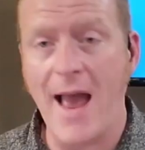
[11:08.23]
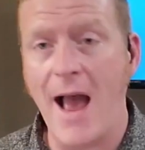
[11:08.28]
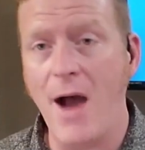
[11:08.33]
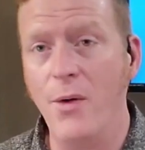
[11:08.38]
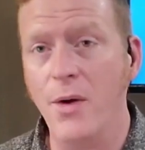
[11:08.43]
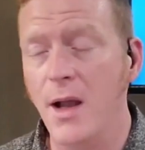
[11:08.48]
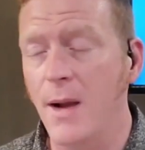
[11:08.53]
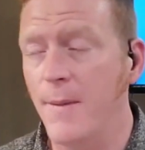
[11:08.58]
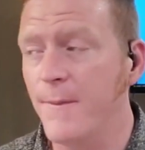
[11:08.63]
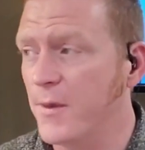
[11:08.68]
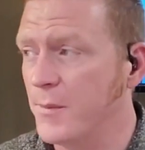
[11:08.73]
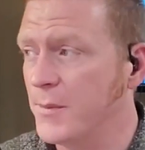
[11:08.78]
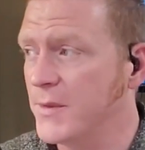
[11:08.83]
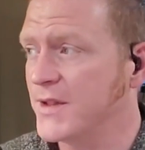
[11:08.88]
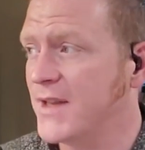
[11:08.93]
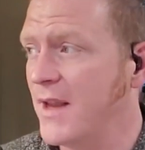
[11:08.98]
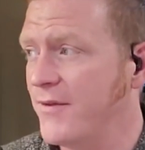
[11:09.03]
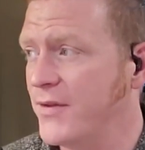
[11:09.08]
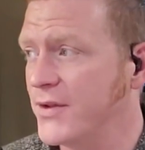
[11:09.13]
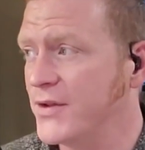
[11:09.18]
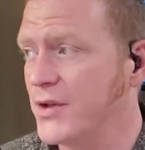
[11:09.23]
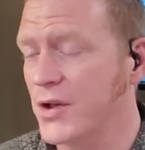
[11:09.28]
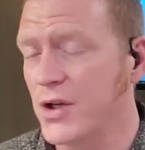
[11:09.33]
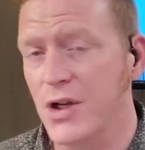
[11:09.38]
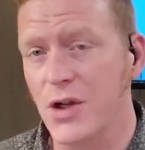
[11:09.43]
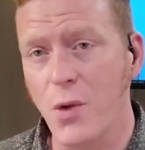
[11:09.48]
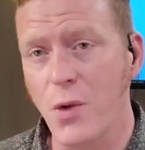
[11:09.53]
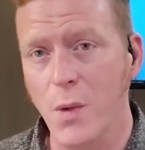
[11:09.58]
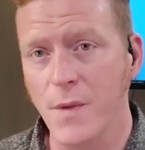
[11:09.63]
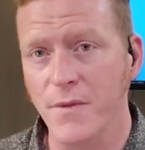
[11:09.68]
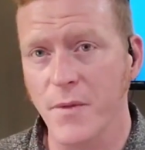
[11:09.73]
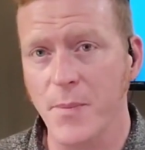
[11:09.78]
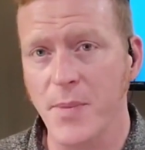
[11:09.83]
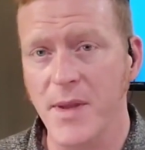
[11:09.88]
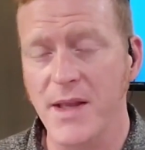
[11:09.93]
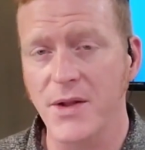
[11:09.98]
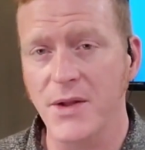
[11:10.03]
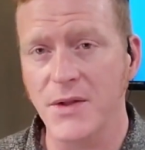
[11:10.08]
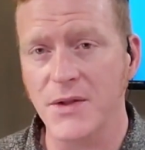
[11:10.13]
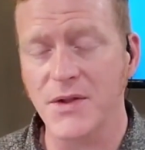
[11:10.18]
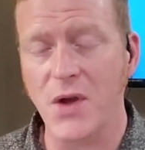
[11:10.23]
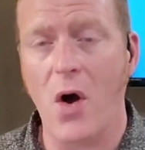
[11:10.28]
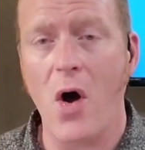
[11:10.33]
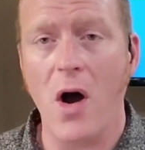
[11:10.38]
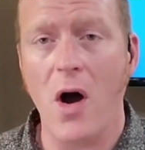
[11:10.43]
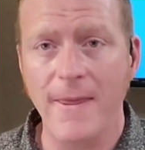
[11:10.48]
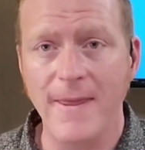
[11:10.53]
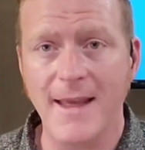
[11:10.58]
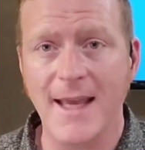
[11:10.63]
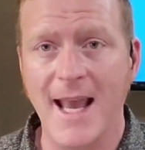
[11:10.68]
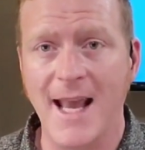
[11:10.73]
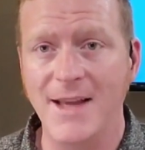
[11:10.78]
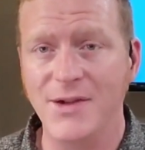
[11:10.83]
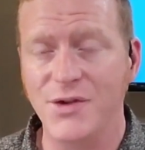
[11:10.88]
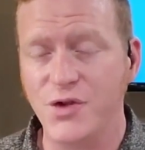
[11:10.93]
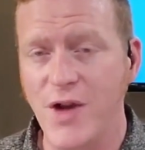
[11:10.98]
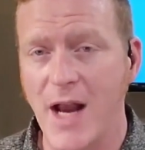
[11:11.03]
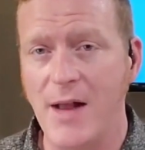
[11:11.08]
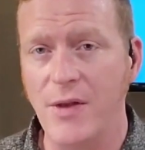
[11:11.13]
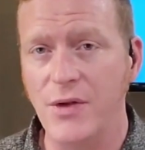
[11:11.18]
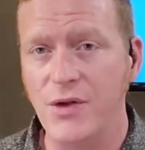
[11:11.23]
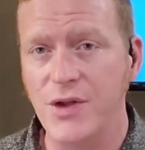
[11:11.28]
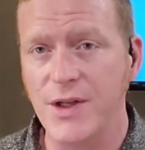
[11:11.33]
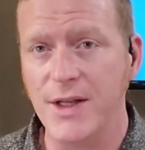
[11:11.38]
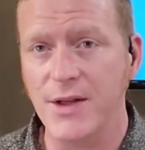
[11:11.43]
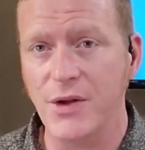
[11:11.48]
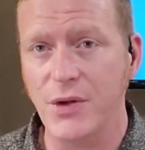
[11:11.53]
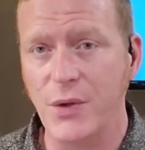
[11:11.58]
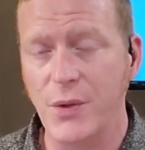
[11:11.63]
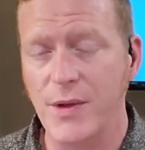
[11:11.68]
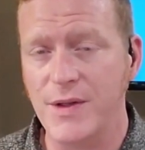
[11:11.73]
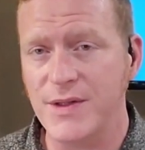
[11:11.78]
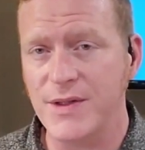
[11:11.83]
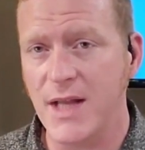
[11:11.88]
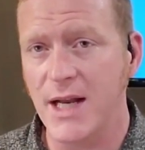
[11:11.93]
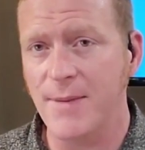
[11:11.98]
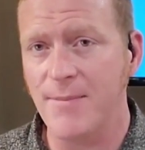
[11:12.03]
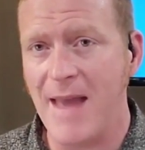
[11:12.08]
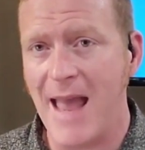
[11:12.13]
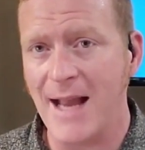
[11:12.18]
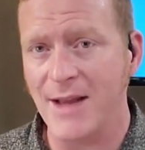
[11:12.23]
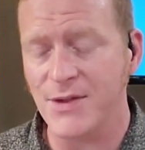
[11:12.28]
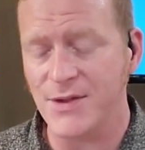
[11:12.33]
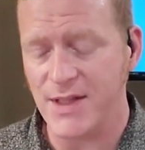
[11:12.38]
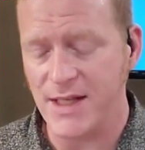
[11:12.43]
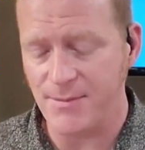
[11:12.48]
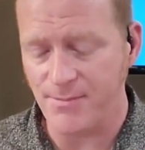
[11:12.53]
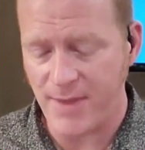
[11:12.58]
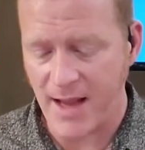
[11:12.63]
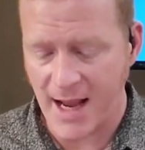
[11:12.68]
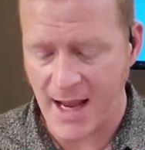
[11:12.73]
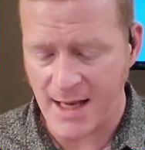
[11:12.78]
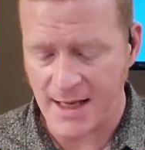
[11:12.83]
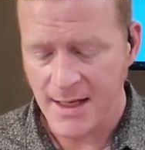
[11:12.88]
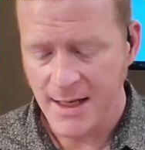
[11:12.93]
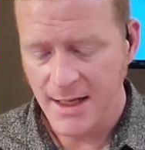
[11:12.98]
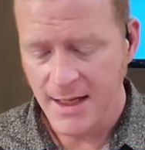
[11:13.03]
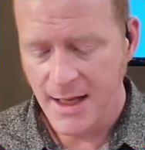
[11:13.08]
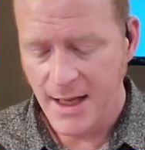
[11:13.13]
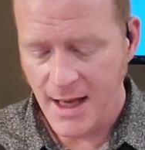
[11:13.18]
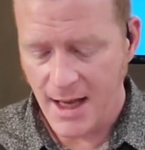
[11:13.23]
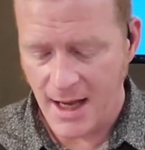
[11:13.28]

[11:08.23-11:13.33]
kind of outcome from the Seventh Circuit Court of Appeals on the case challenging Illinois' gun and magazine ban.